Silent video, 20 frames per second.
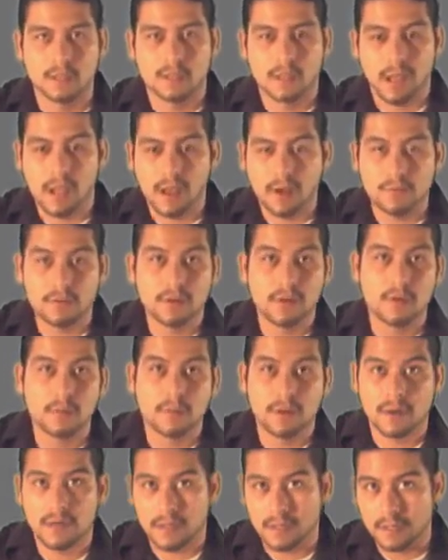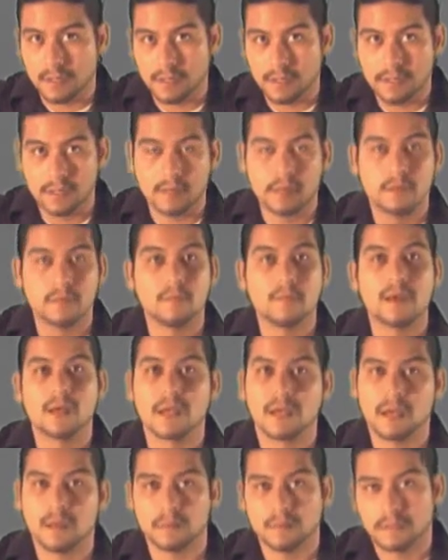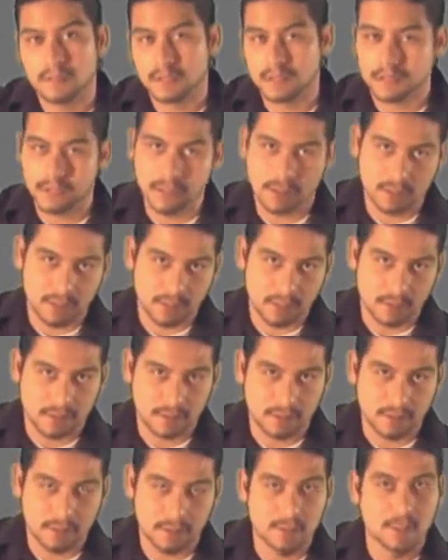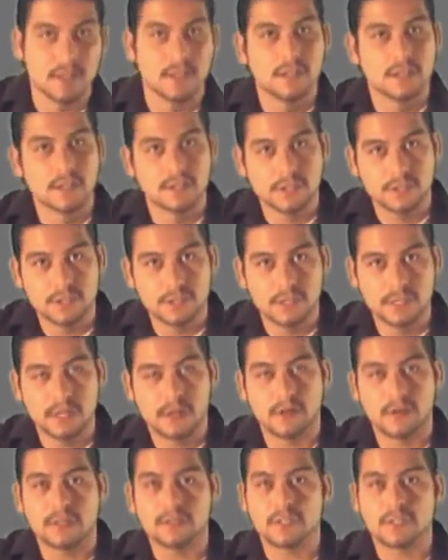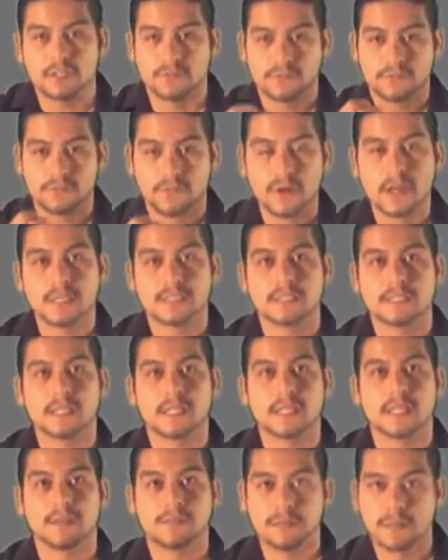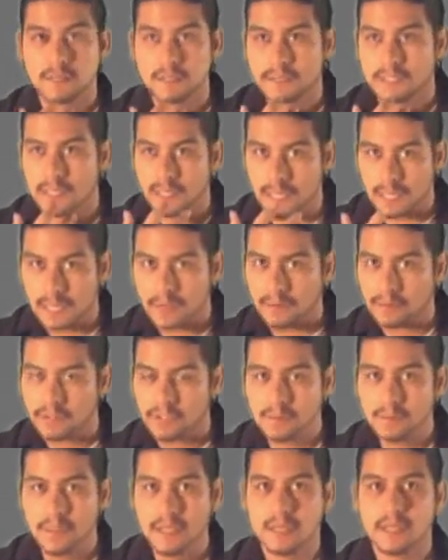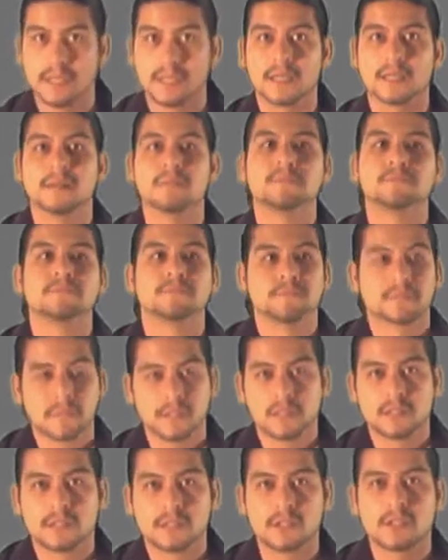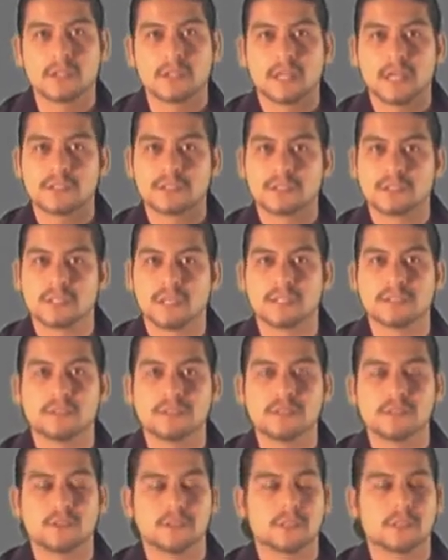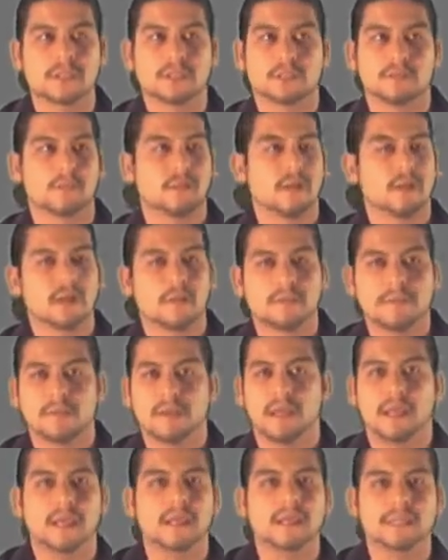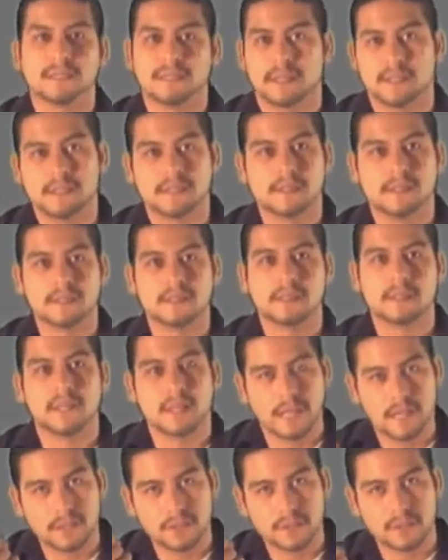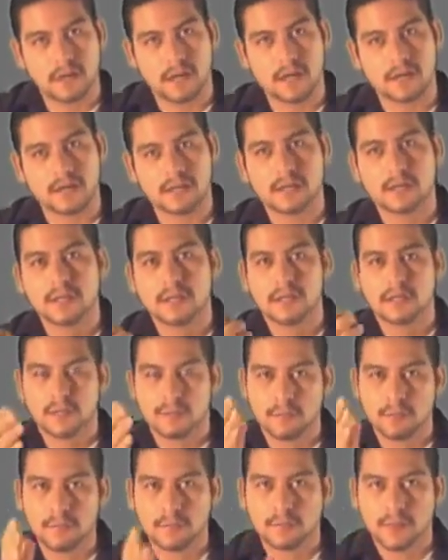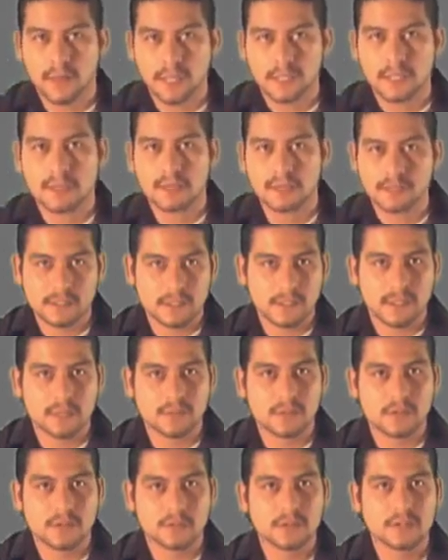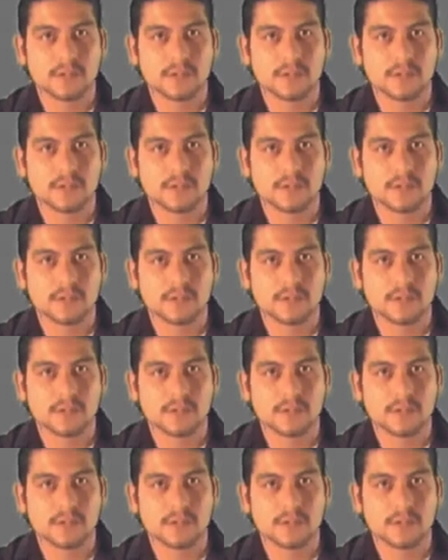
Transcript: Everybody make up a sentence. You see how I just phrased it? I phrased it like I was speaking it. It's a good exercise to do. You can just make up any sentence and try to break down the syllables,